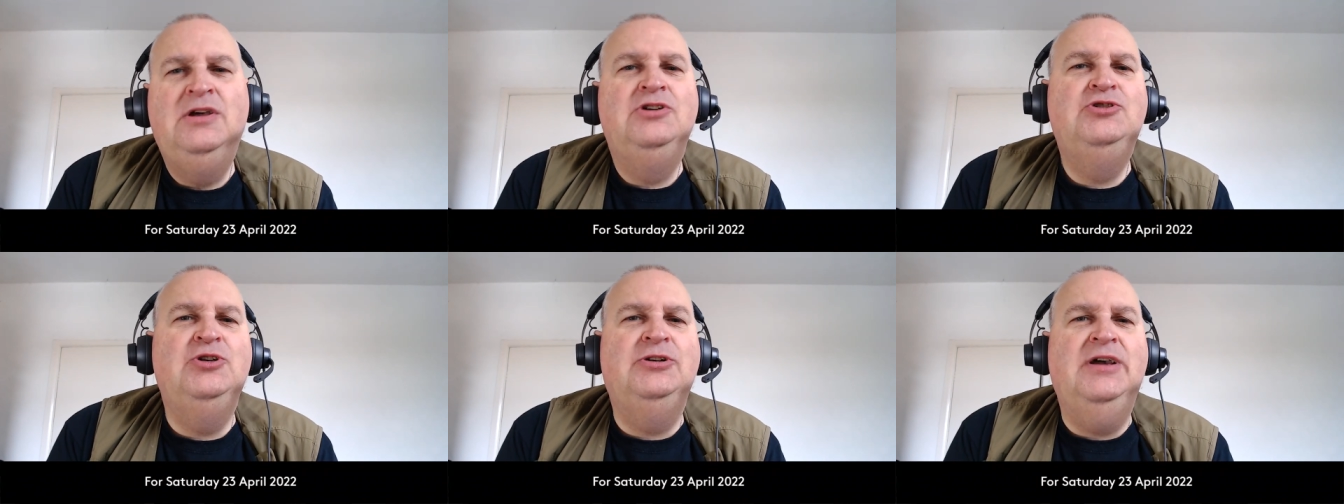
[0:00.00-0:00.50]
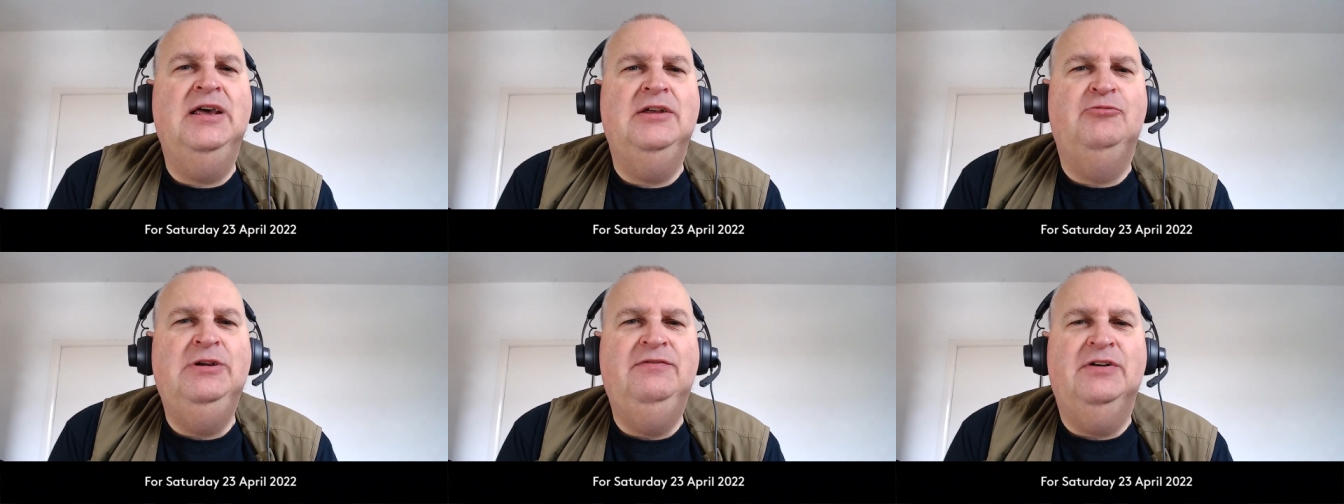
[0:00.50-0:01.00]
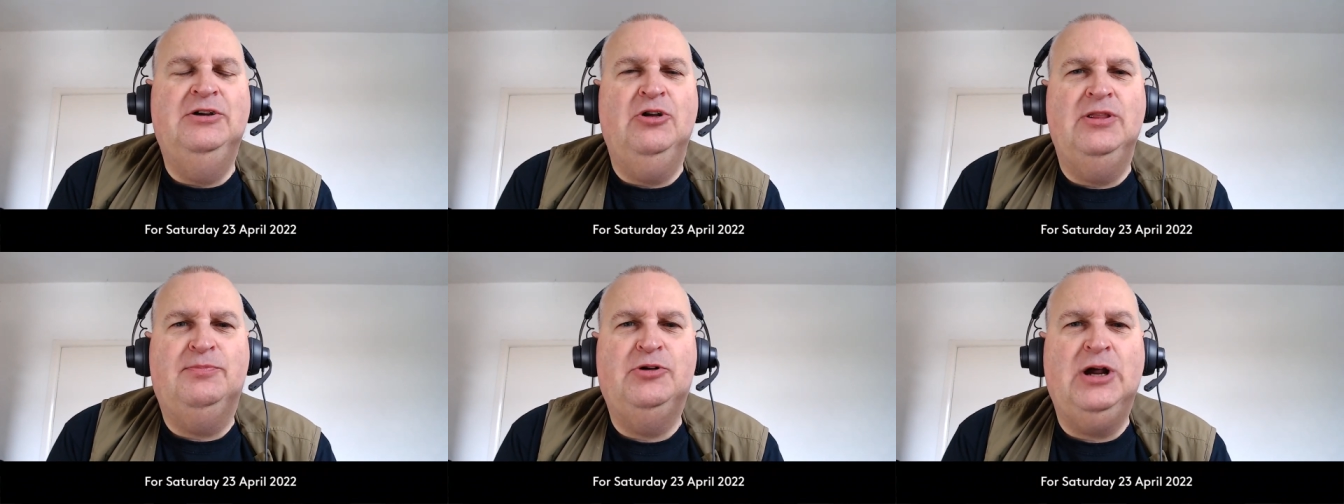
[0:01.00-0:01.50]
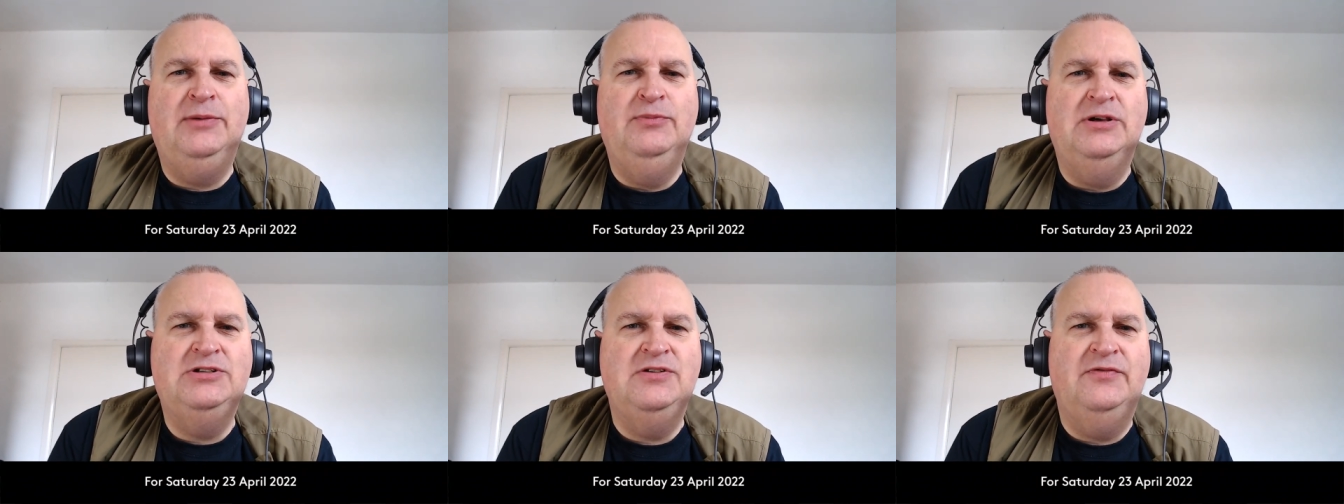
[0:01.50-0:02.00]
Should get a refund on the
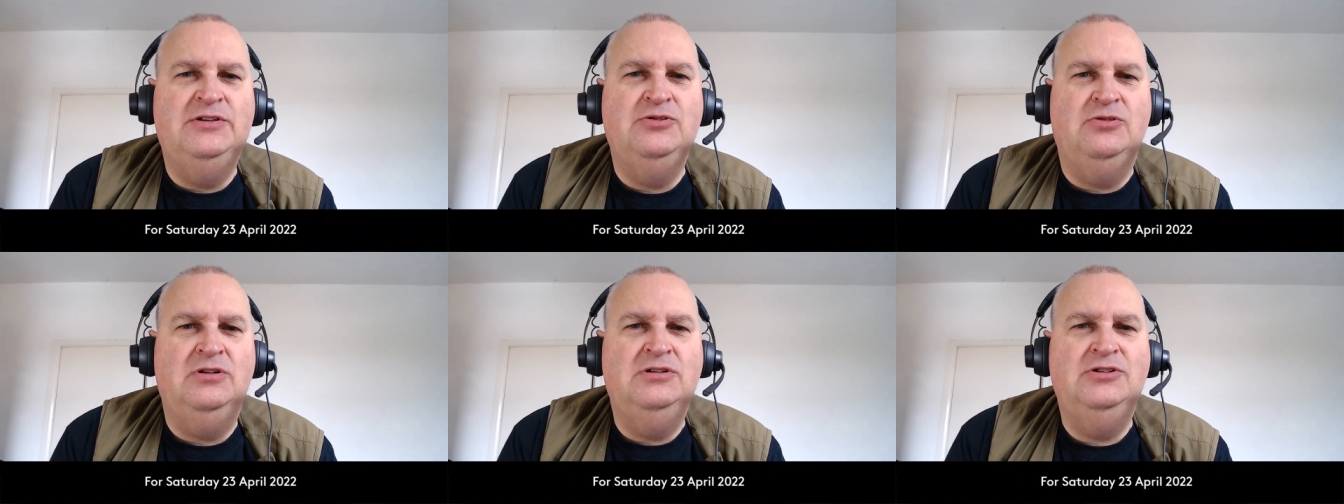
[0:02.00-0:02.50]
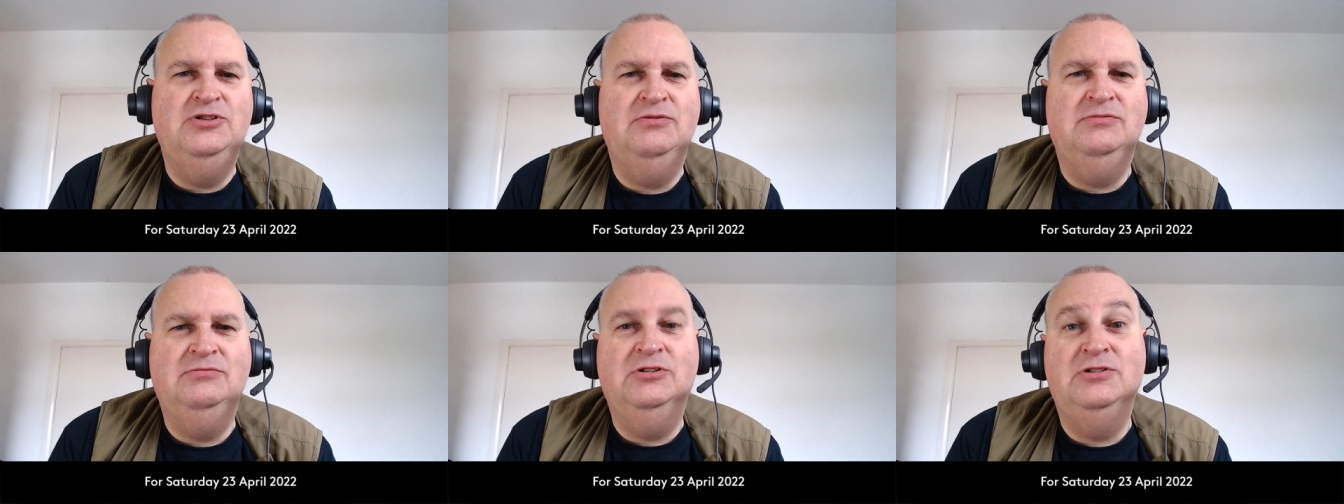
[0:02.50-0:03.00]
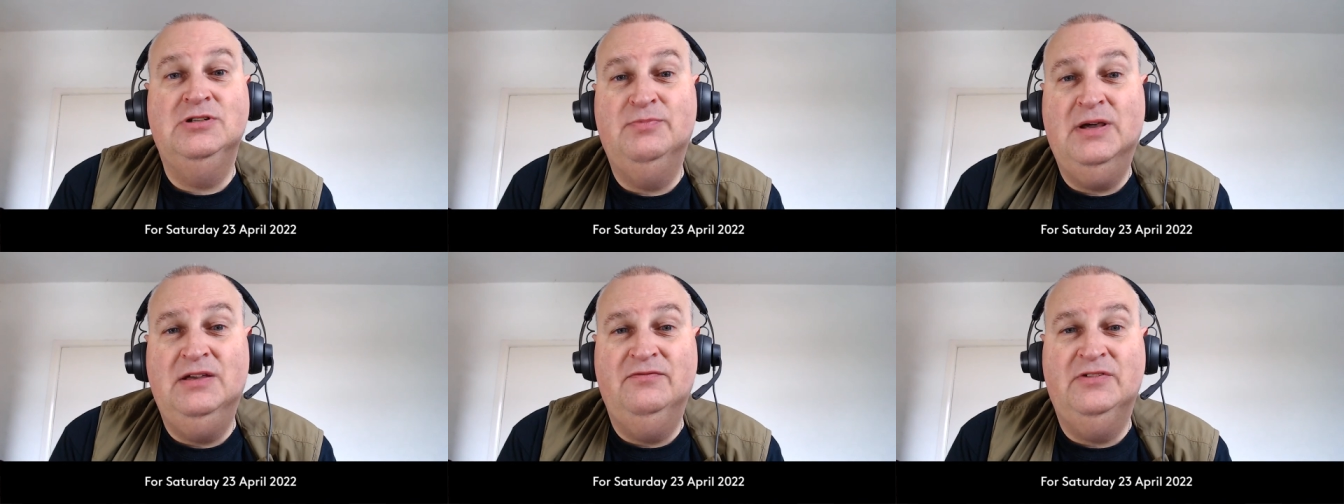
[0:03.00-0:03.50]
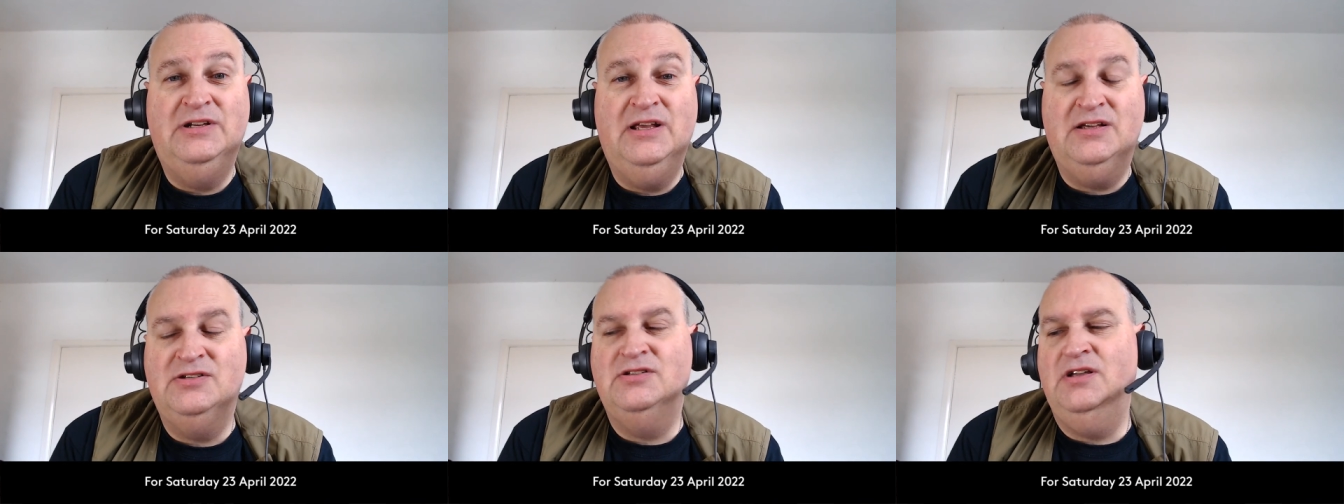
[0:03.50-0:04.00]
primeness of it all because you're paying for
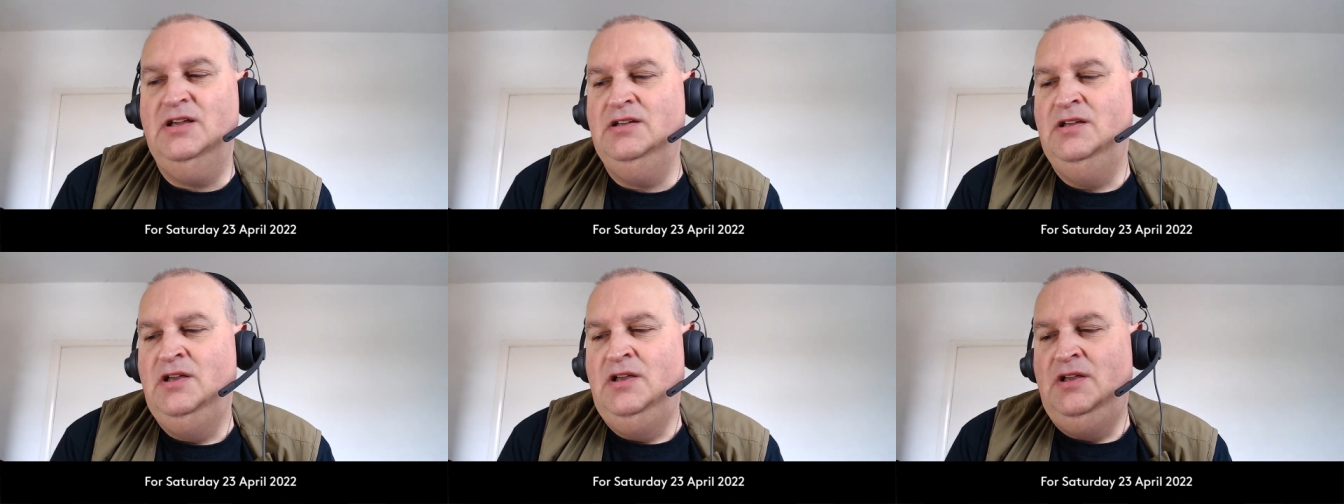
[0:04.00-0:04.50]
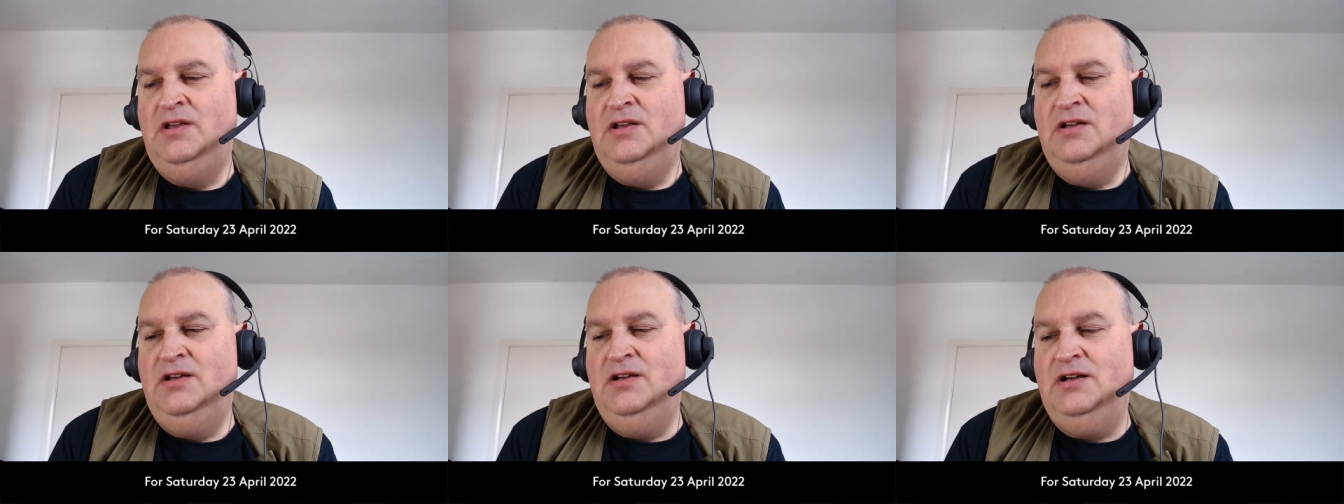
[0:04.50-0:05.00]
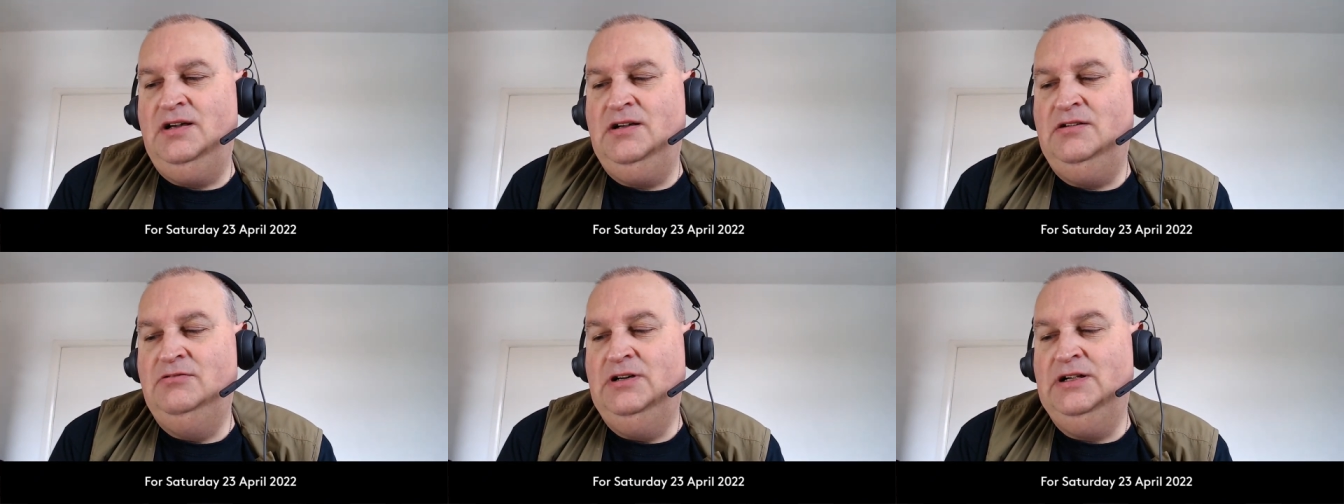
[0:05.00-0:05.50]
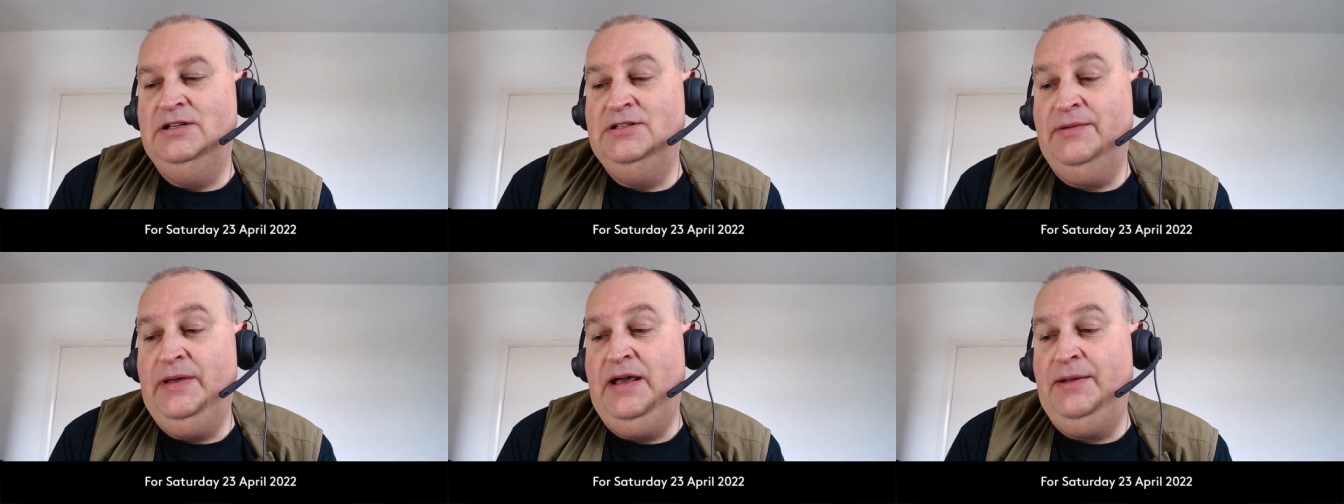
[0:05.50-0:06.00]
next day. Ah, right.
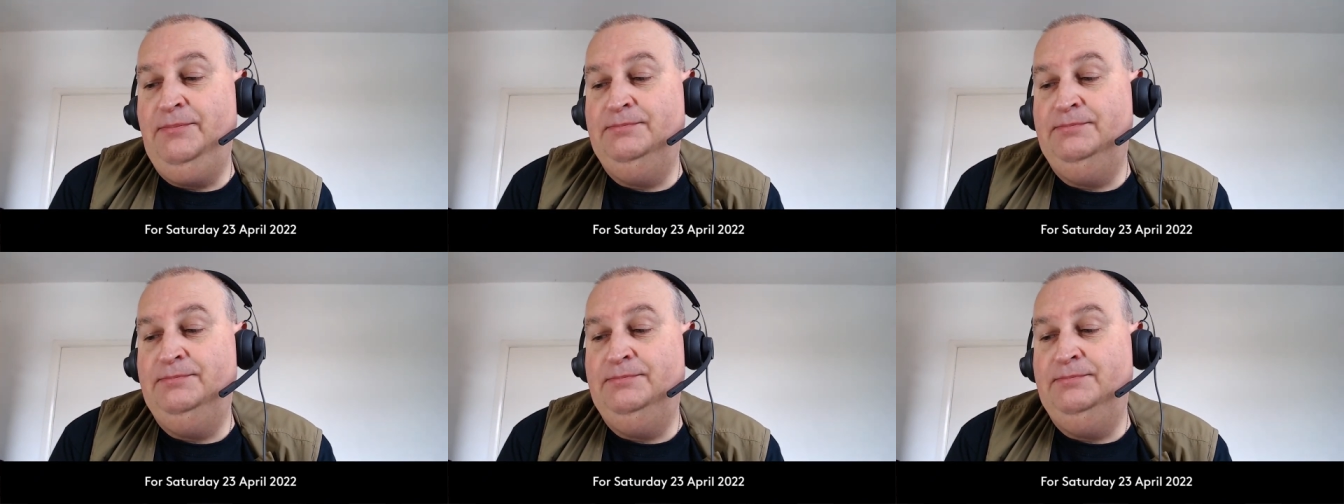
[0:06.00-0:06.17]
Um,